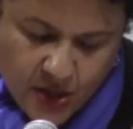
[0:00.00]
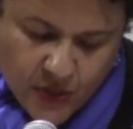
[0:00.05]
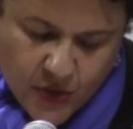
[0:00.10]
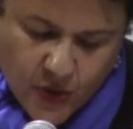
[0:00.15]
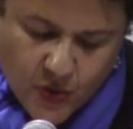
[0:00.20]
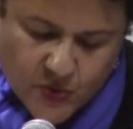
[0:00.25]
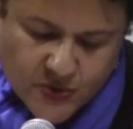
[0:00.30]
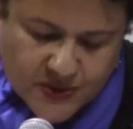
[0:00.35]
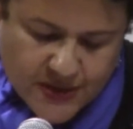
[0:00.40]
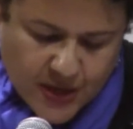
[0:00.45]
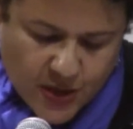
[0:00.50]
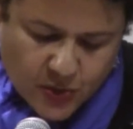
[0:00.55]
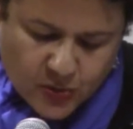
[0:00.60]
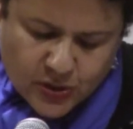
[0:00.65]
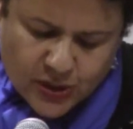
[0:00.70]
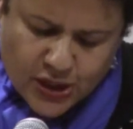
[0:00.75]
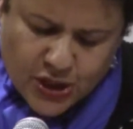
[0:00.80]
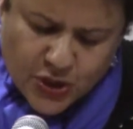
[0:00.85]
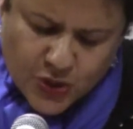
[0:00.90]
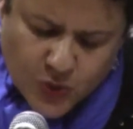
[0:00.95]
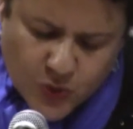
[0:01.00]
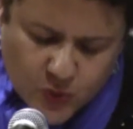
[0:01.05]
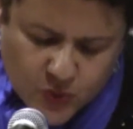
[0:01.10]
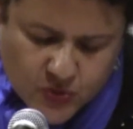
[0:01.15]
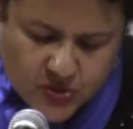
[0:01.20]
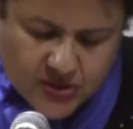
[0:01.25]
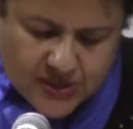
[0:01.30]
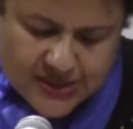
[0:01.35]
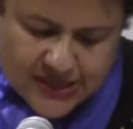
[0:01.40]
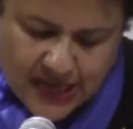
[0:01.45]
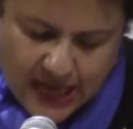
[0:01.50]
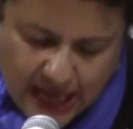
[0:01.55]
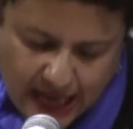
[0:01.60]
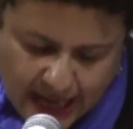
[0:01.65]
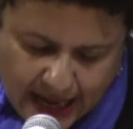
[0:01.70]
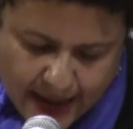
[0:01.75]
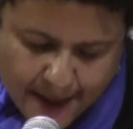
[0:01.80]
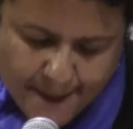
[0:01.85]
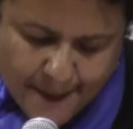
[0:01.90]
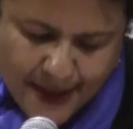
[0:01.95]
Those they only use,
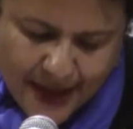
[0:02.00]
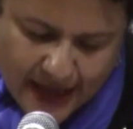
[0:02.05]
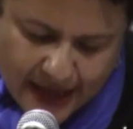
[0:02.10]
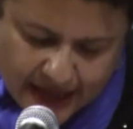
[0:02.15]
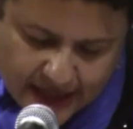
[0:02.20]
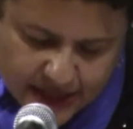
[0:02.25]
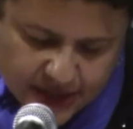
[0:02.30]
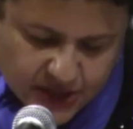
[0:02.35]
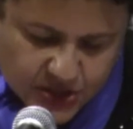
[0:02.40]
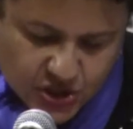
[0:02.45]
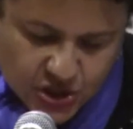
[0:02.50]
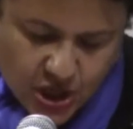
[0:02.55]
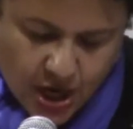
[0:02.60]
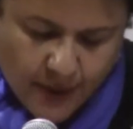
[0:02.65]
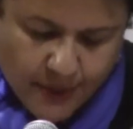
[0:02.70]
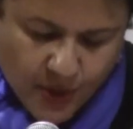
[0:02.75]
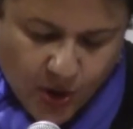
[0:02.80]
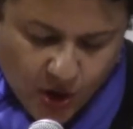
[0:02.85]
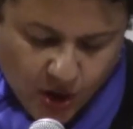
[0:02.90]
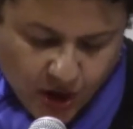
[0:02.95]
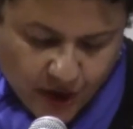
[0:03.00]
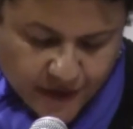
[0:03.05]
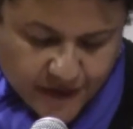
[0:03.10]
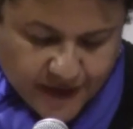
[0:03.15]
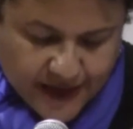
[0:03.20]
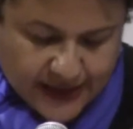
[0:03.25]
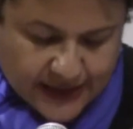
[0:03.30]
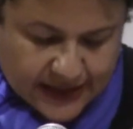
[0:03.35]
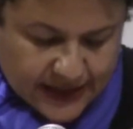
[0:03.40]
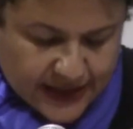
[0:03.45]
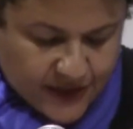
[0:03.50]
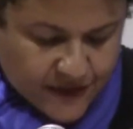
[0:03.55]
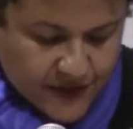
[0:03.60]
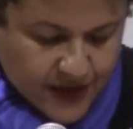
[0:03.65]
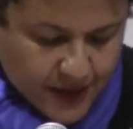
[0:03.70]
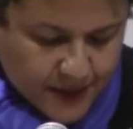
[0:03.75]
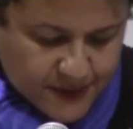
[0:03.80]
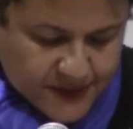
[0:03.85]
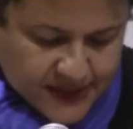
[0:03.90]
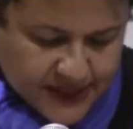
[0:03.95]
tie, bind, chop off, and leave
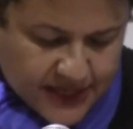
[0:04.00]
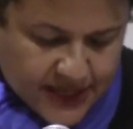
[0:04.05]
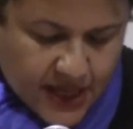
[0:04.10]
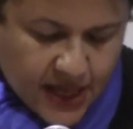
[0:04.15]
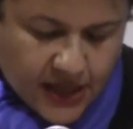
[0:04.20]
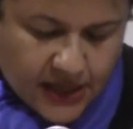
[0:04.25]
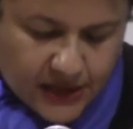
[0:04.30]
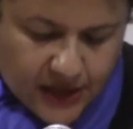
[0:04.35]
empty.